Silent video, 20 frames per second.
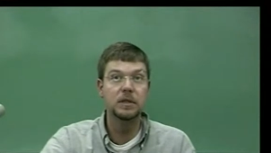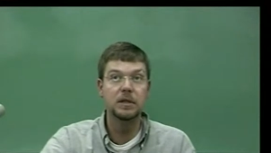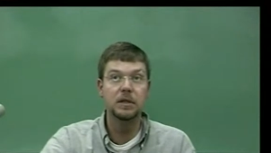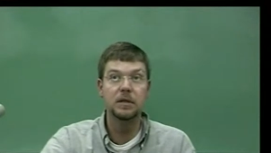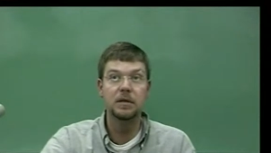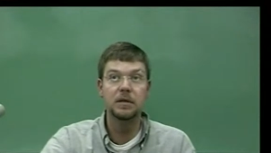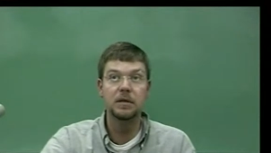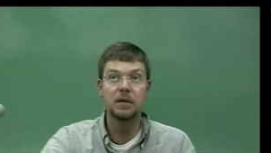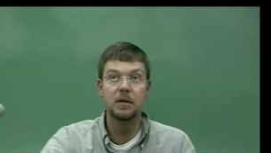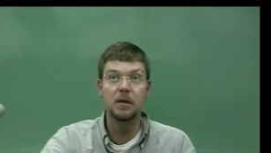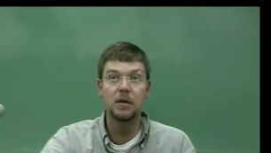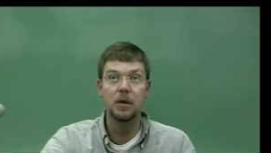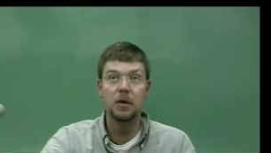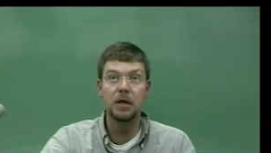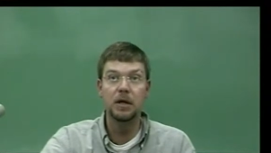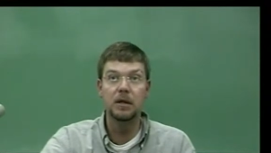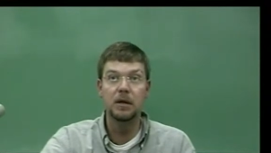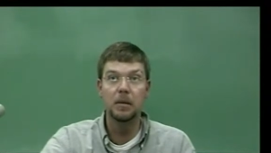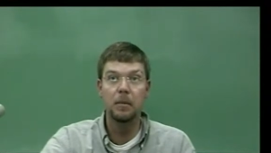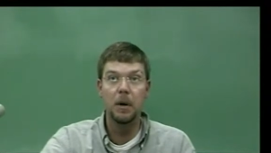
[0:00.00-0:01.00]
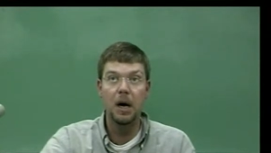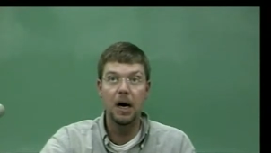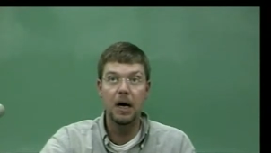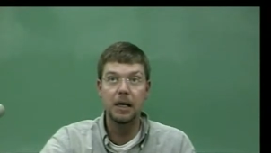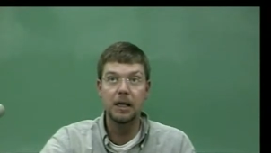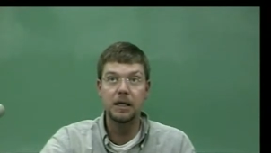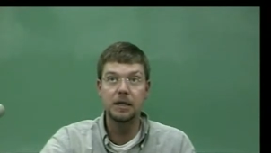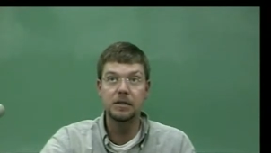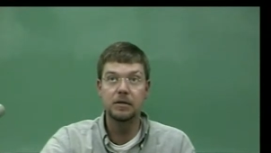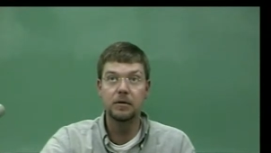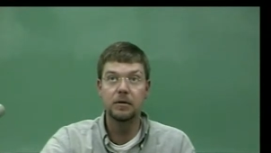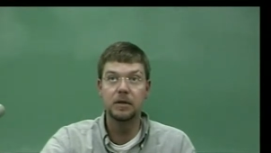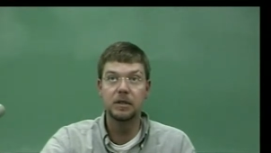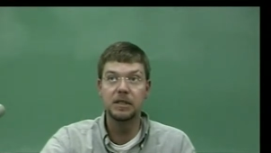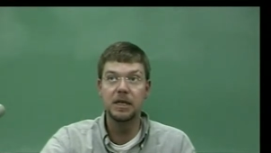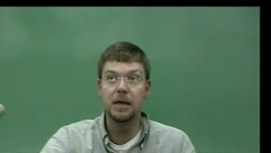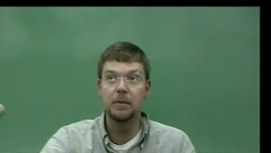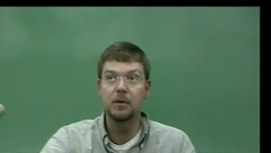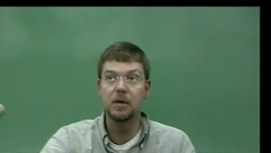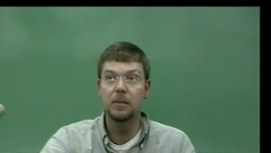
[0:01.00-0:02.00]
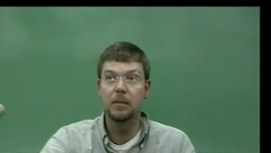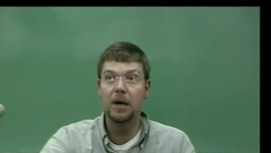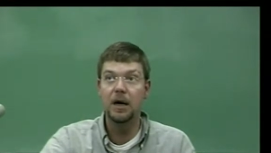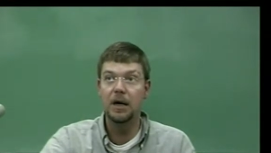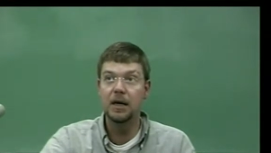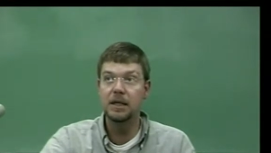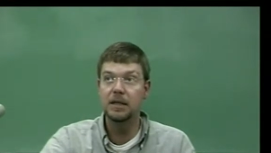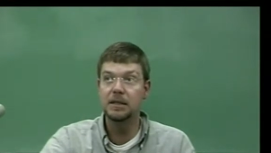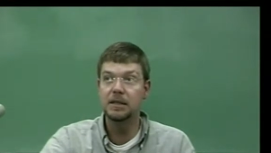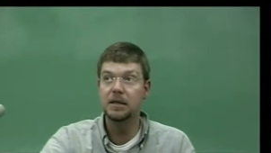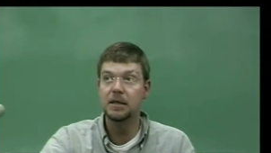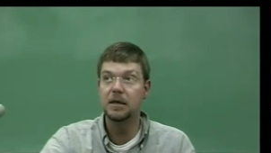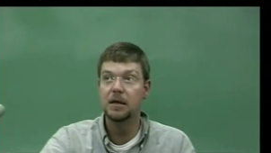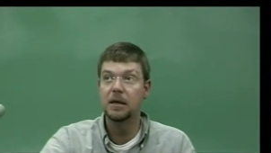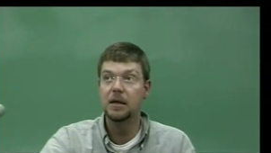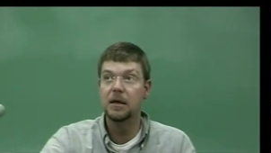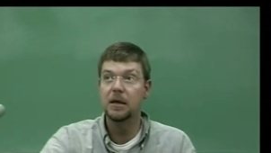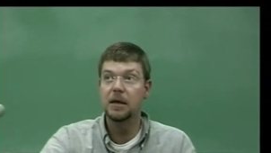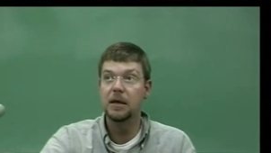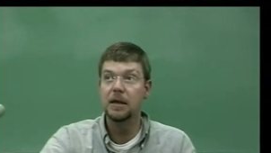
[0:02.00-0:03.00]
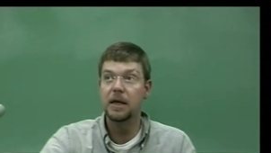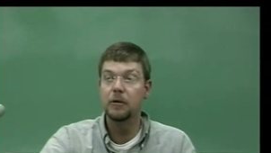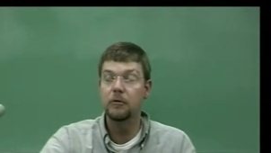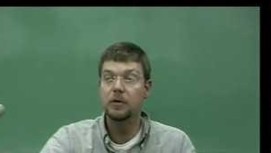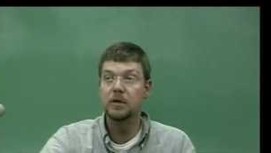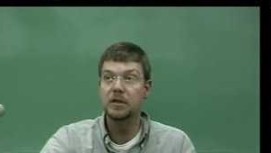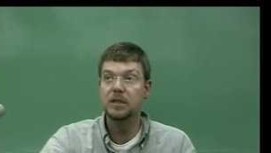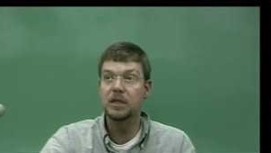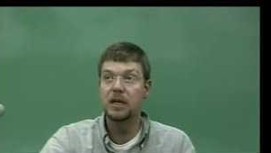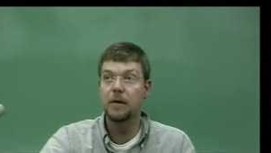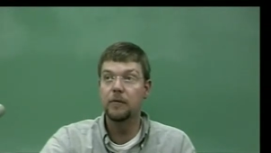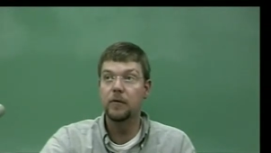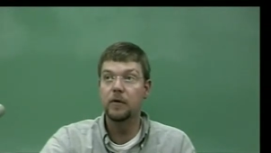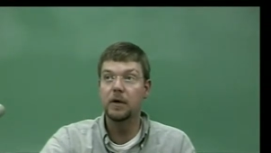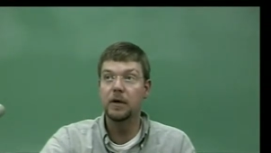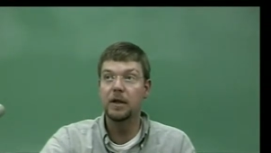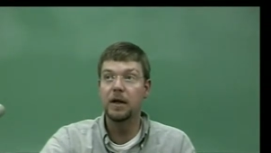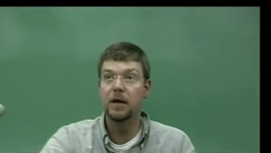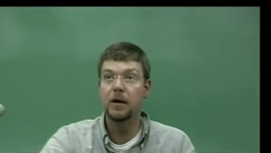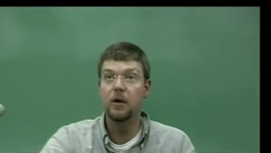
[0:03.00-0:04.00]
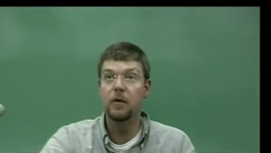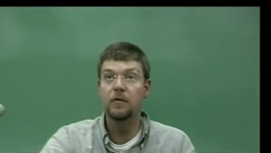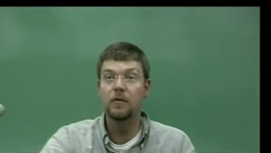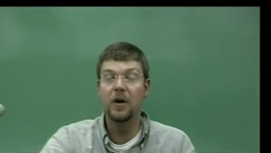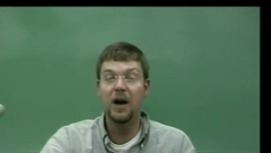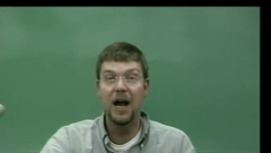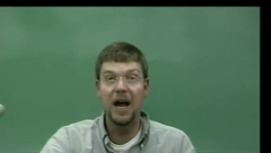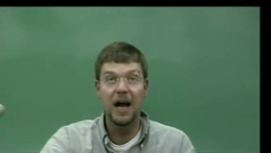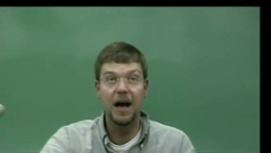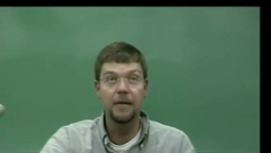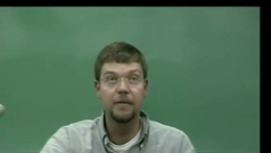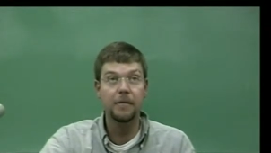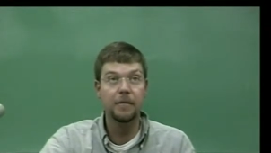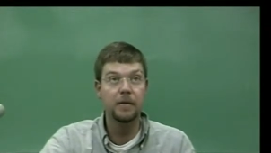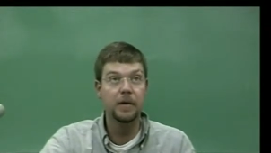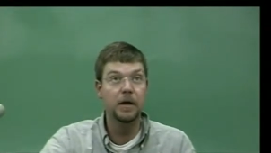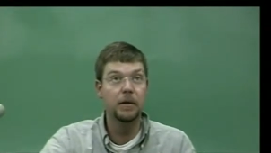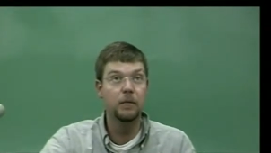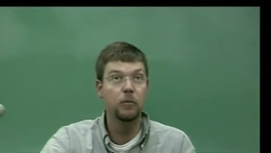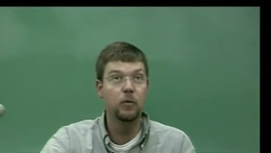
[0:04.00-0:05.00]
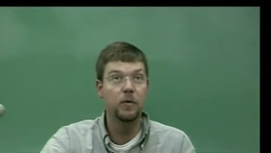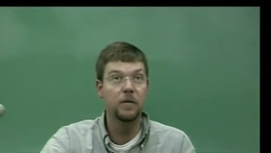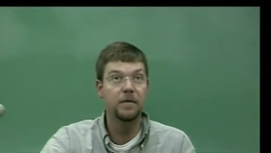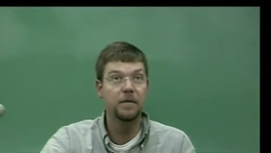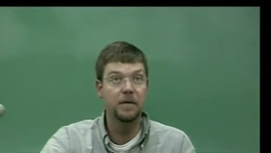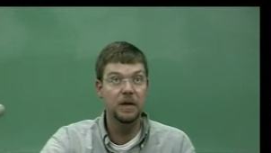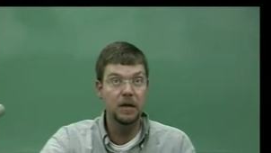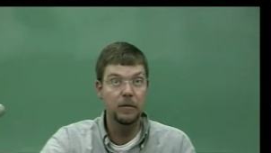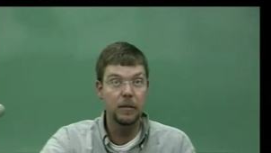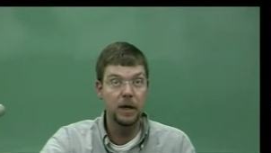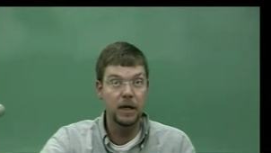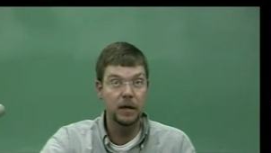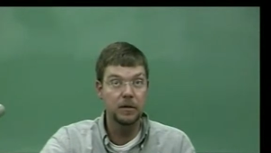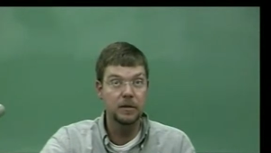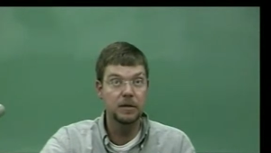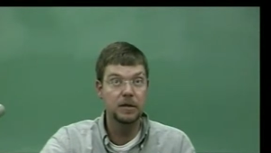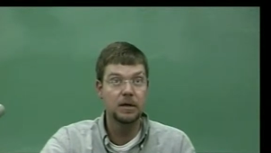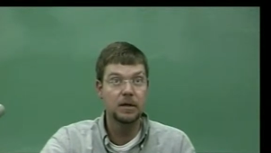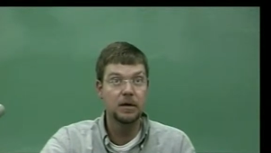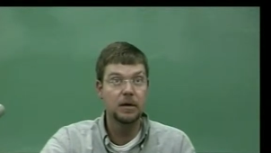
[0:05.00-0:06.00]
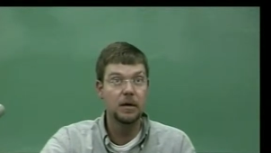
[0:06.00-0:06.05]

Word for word: to look at the bodies or examine the bodies, they were discovering that over half of them were females.